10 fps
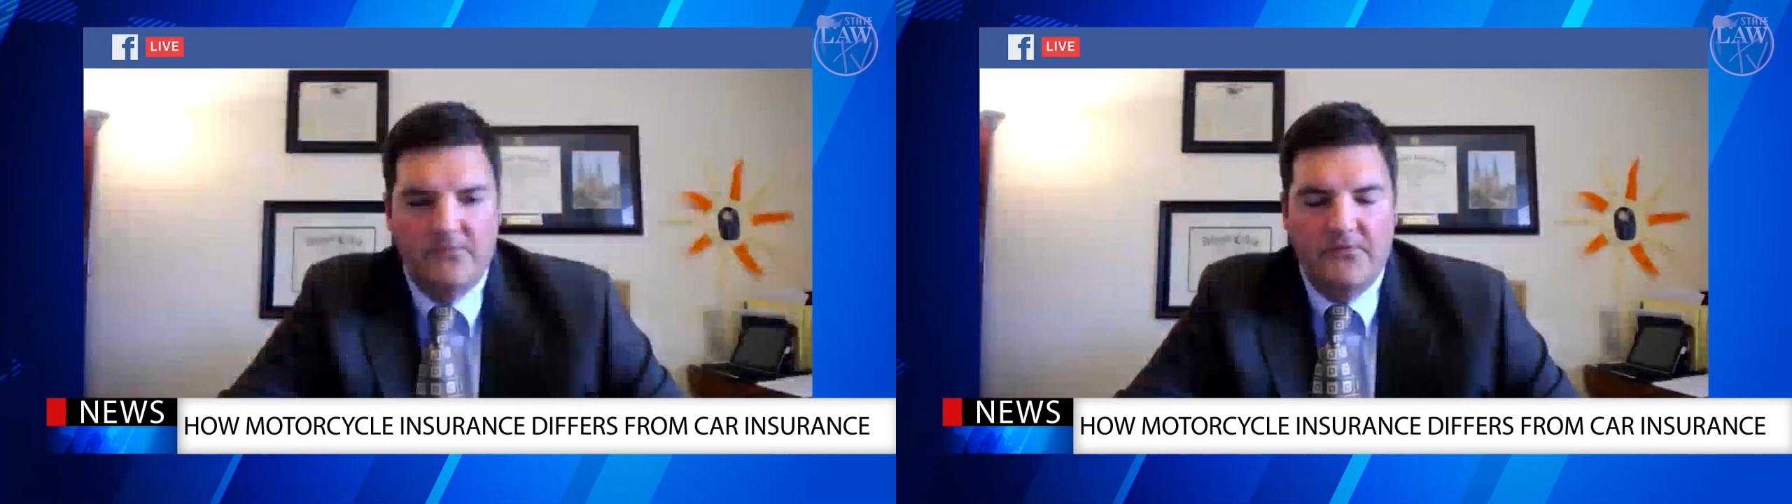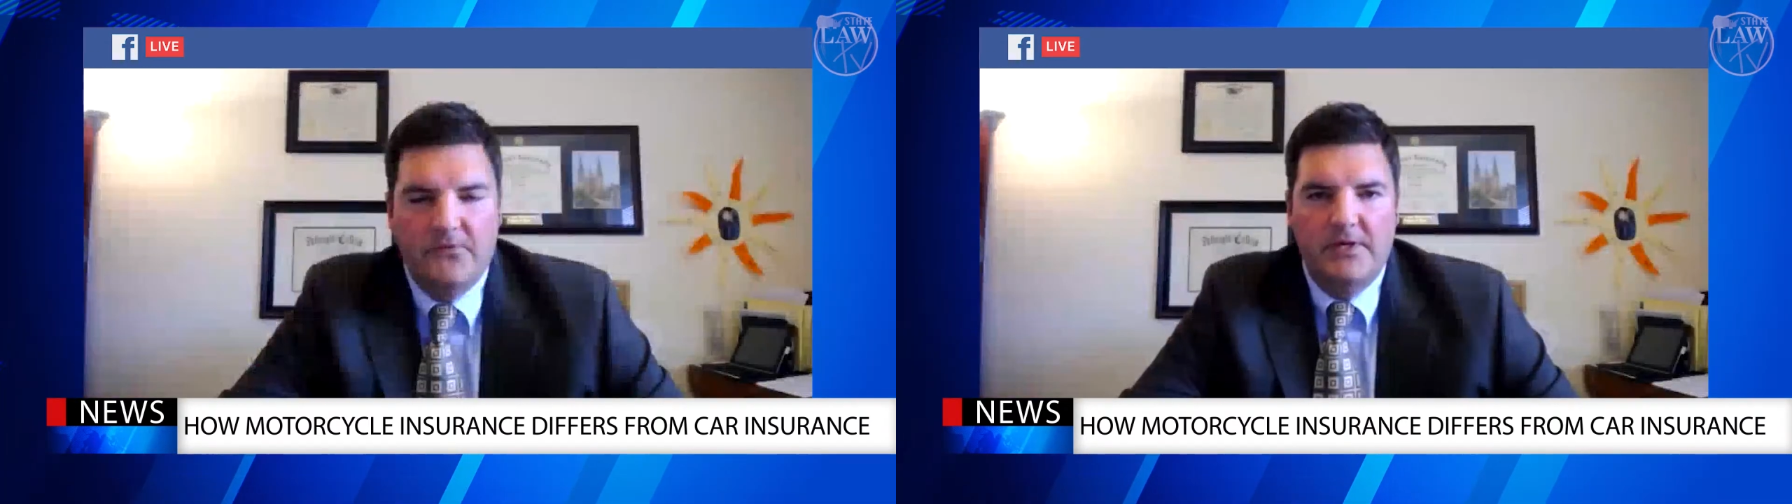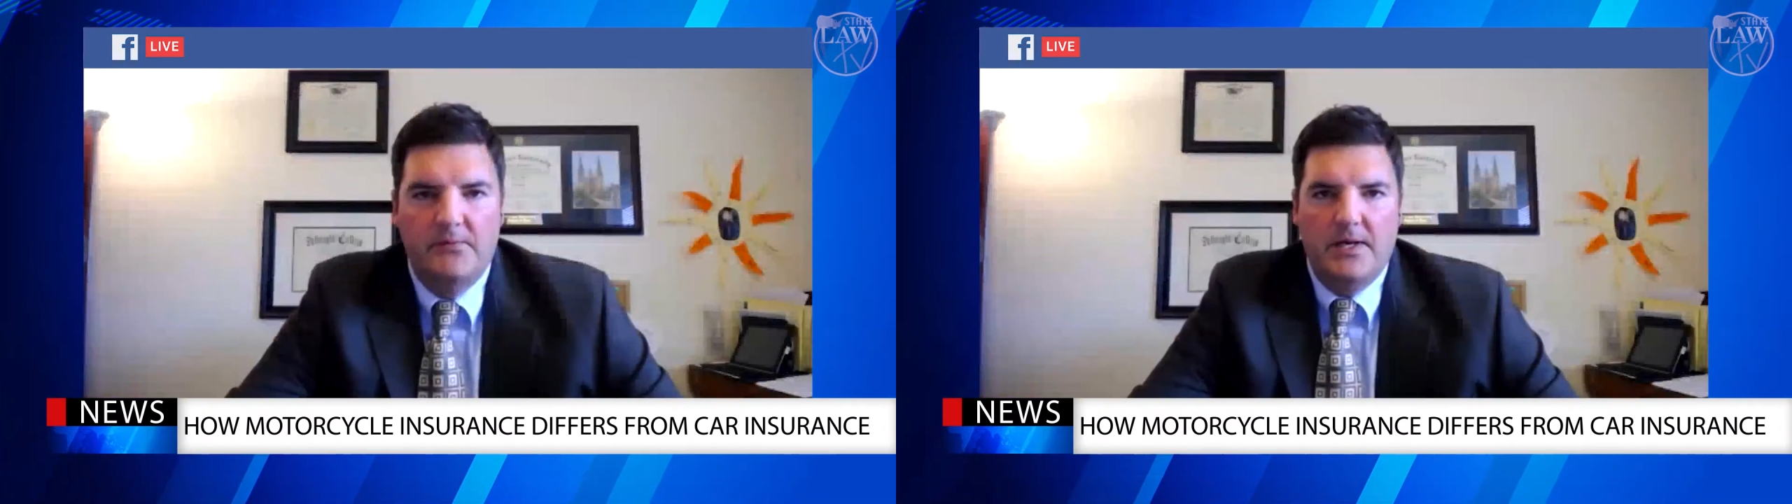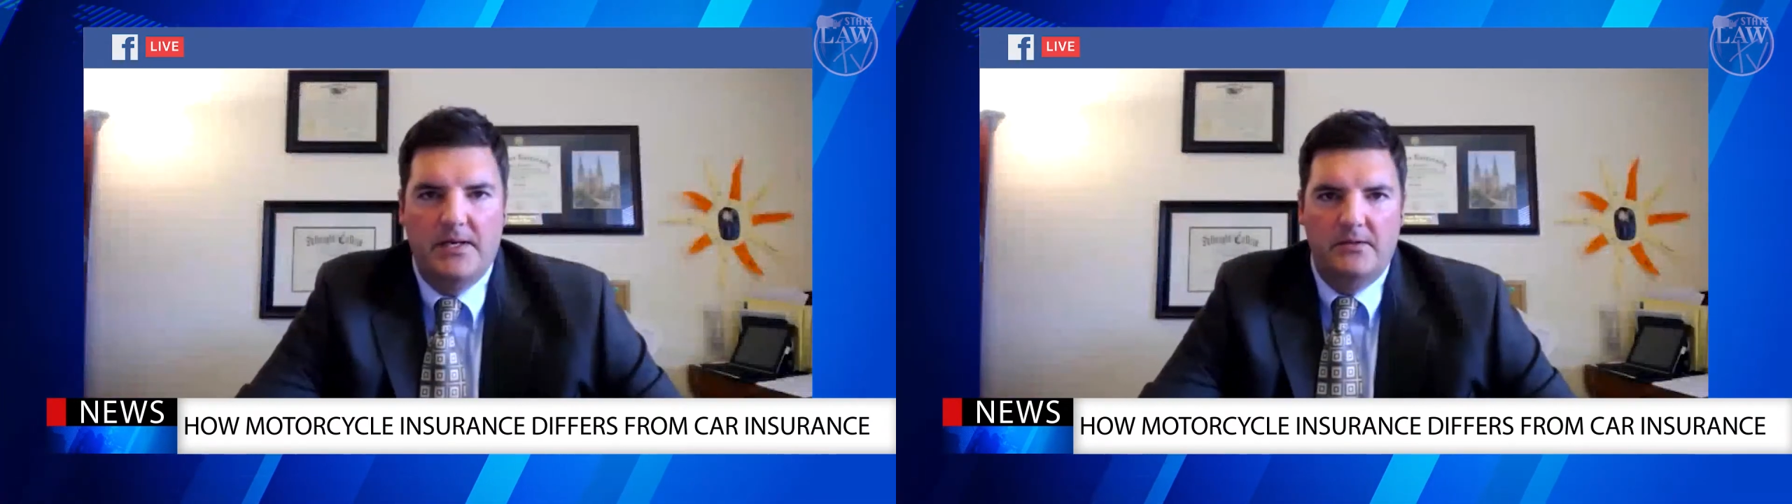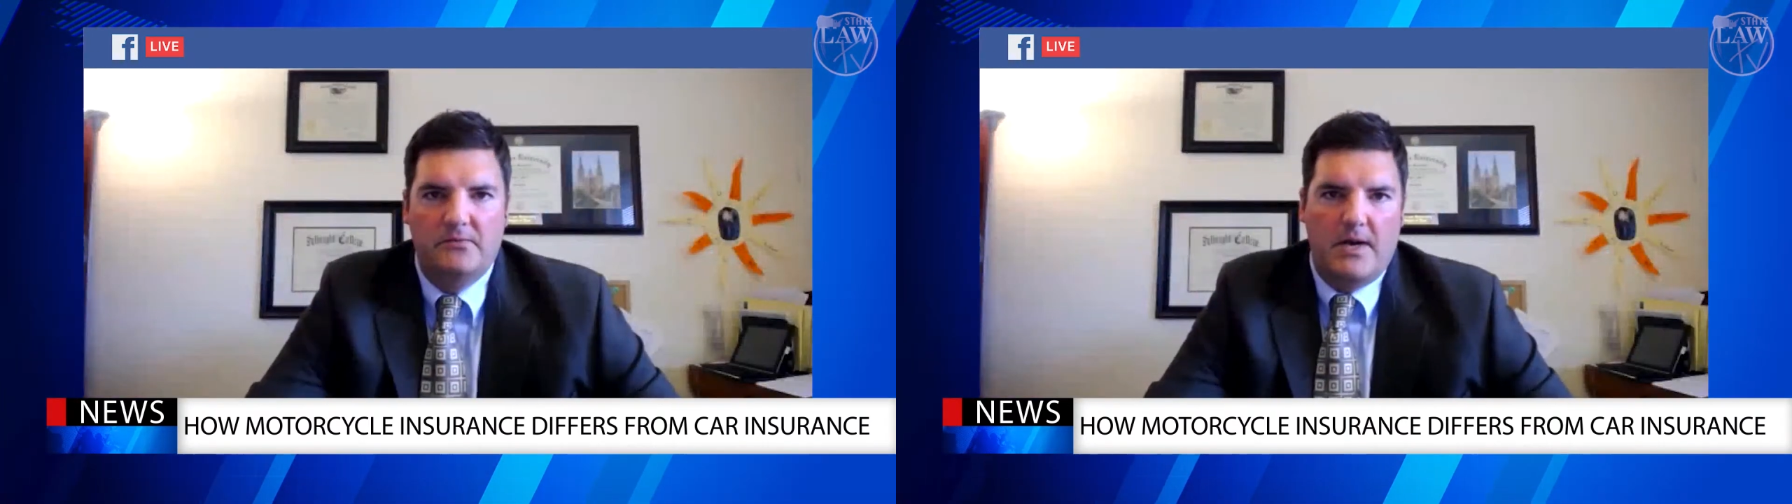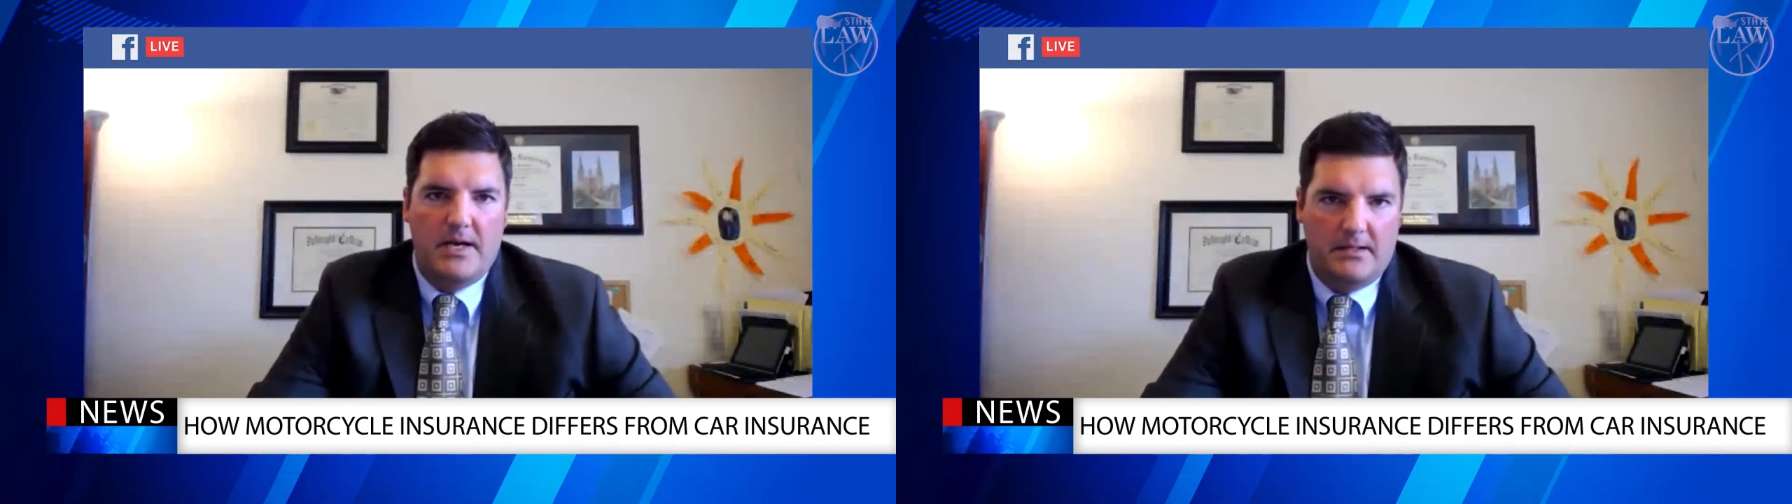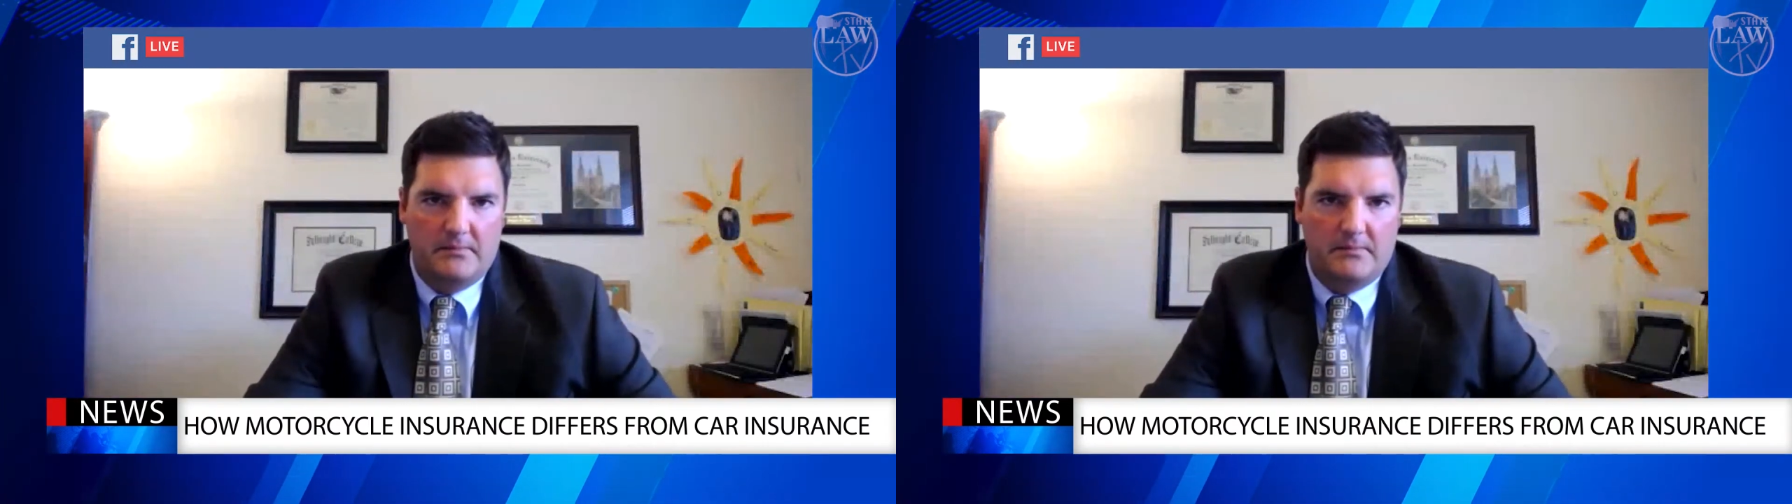for anybody riding